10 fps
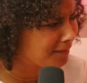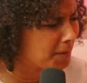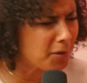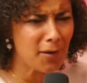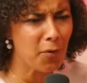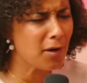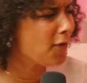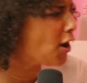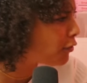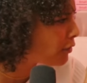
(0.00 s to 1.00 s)
People don't even want to
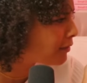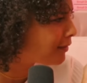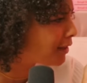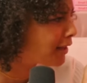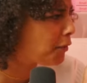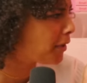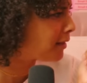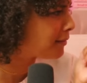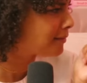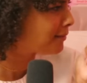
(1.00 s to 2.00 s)
vote. You think they want
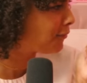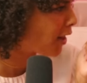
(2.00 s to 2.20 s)
to